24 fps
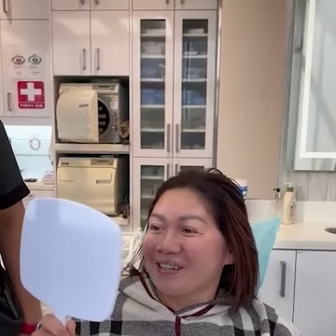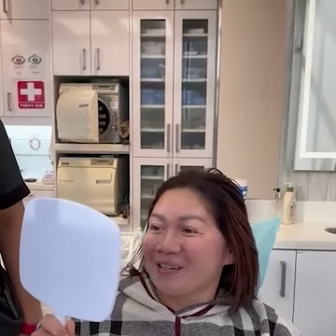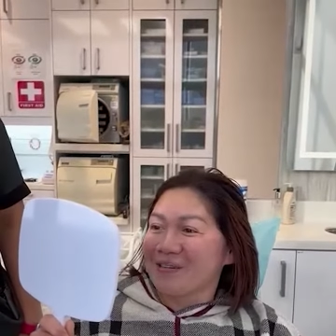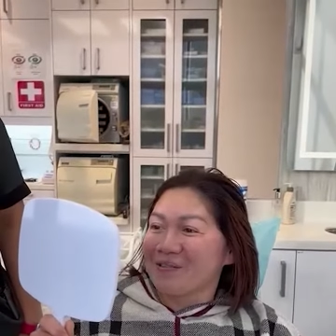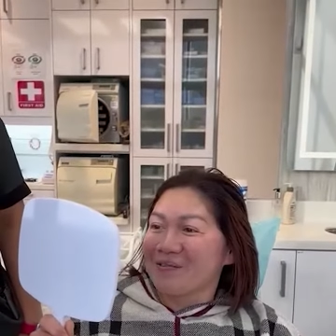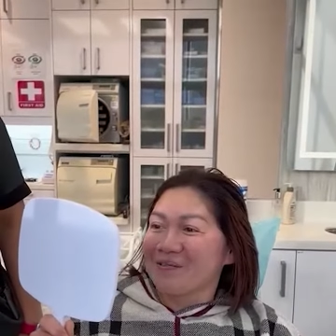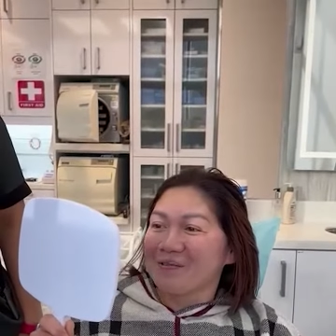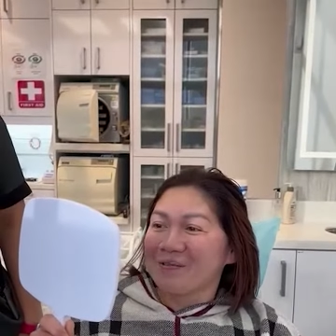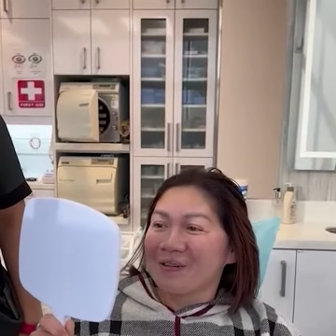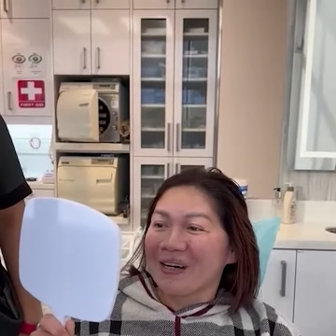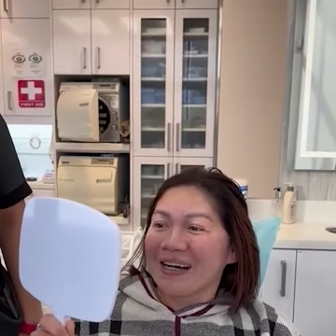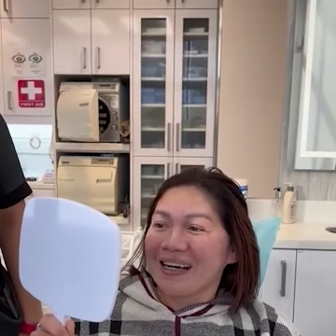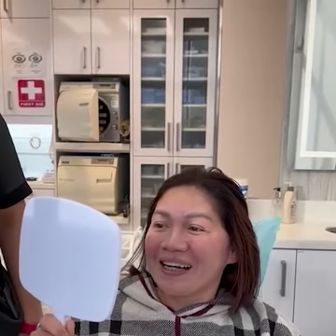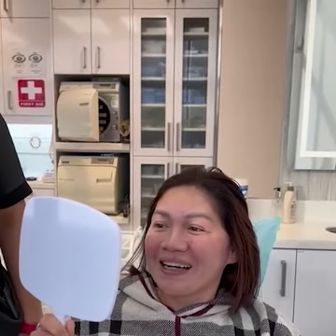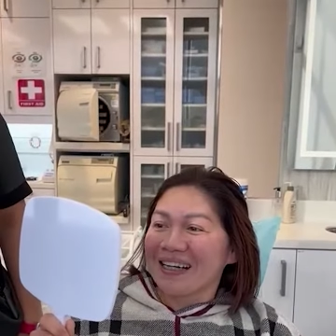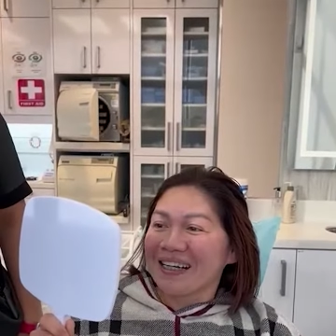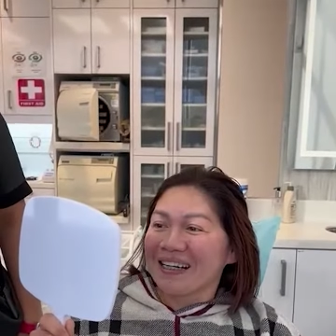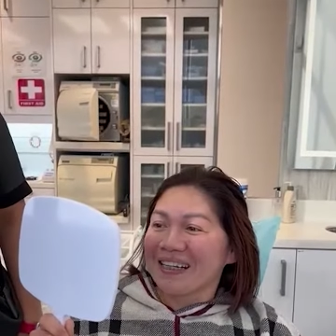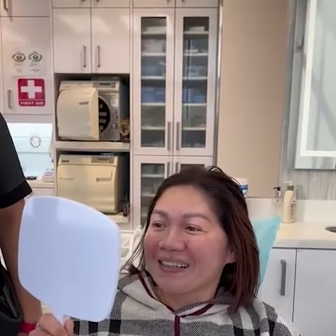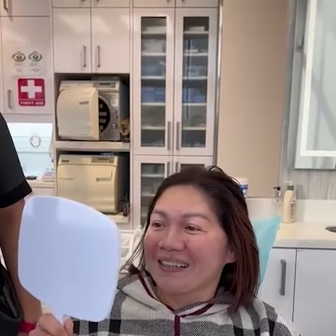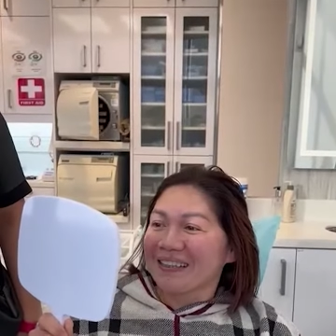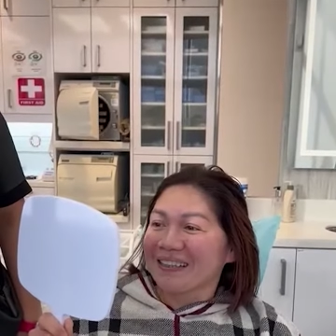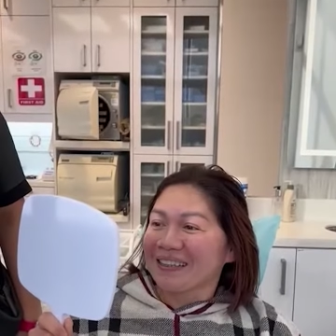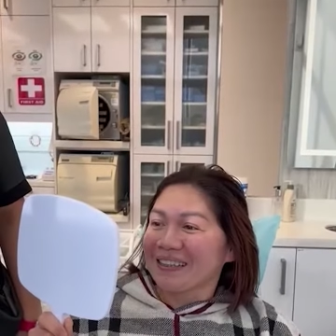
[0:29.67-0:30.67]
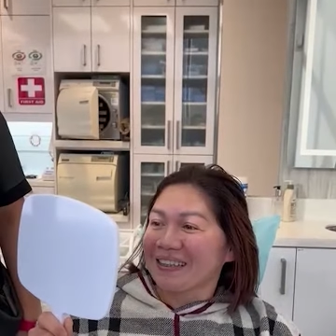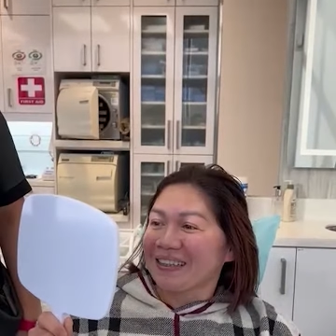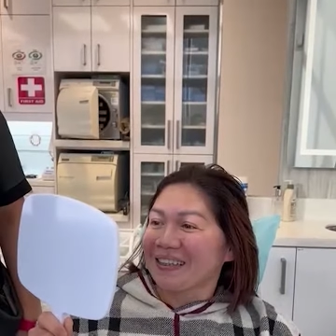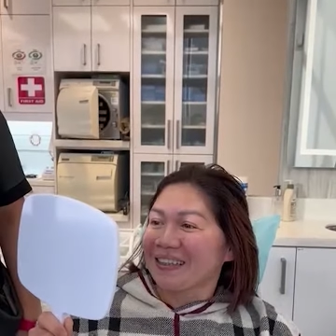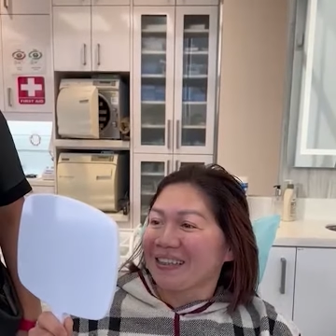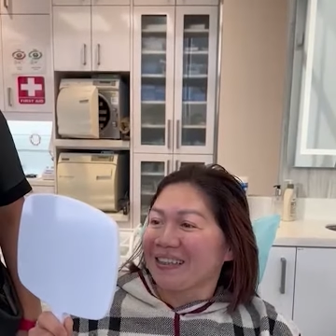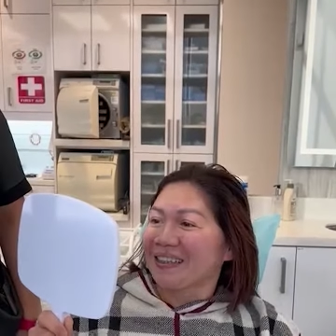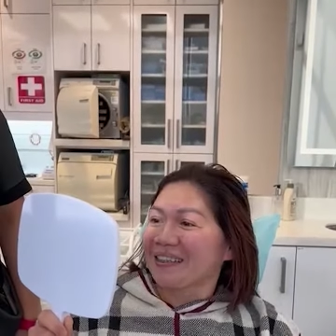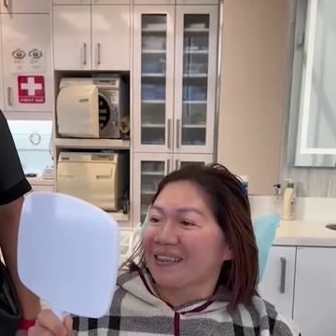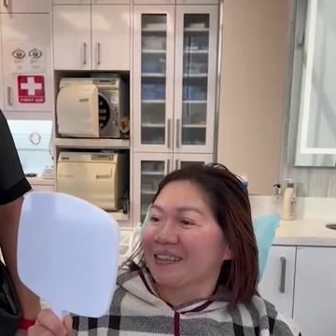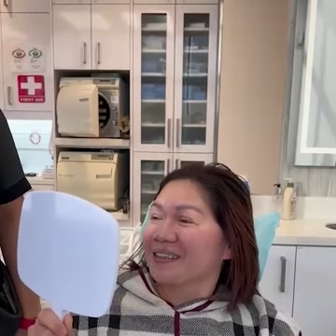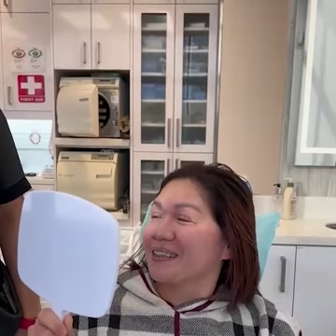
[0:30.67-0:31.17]
wow,
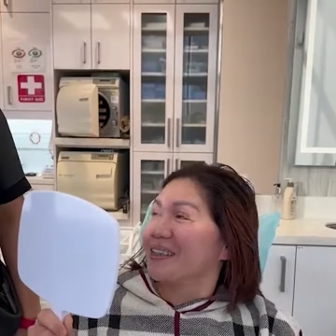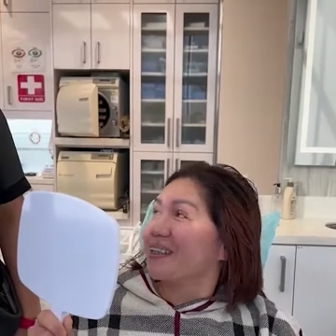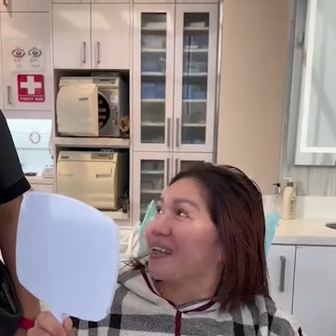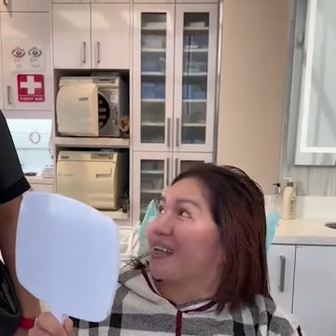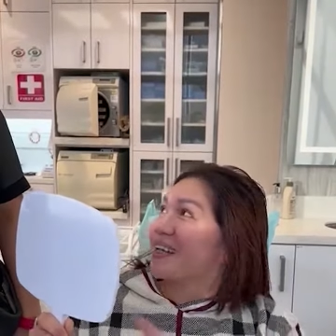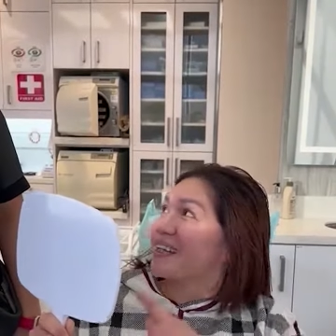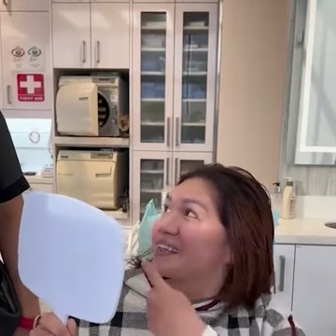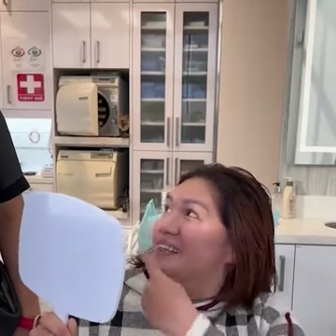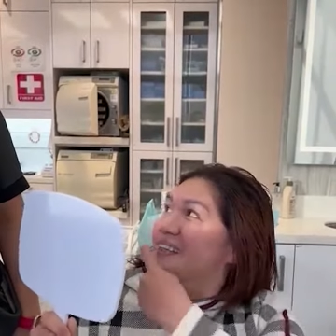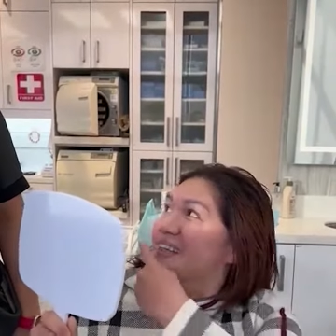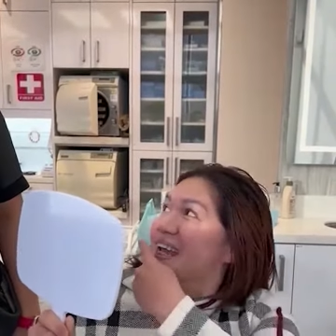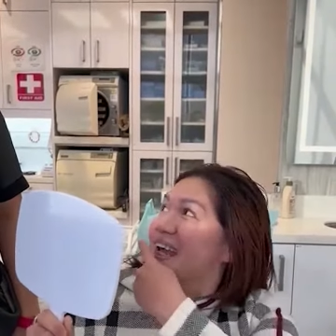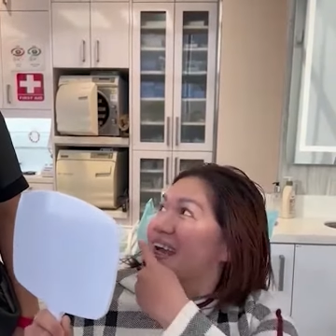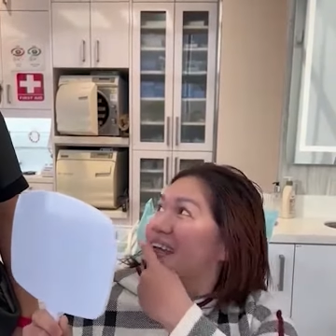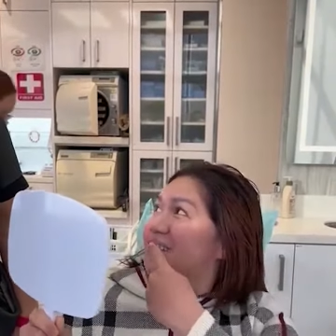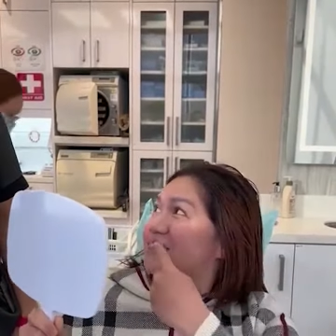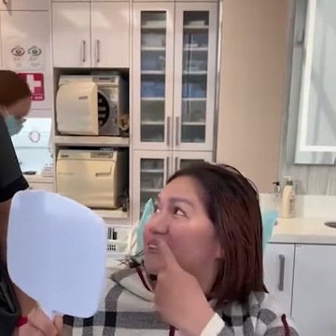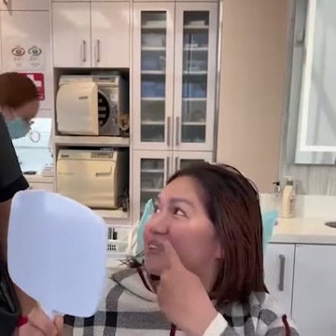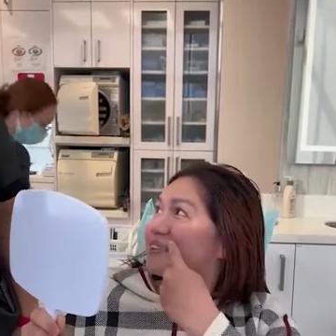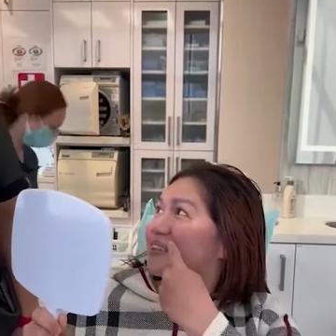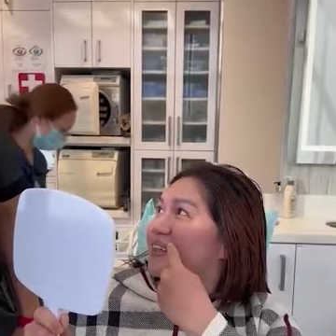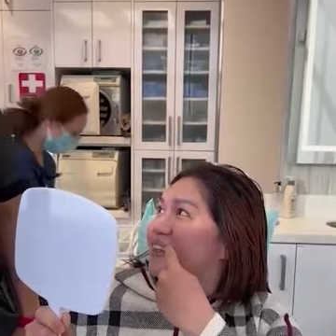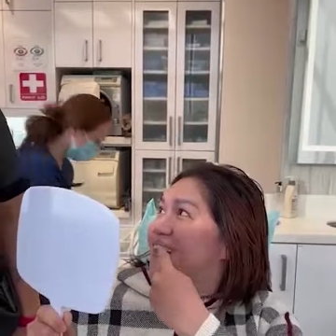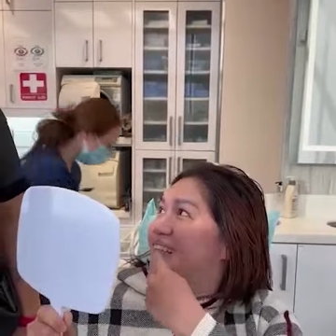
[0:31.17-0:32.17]
it's like natural.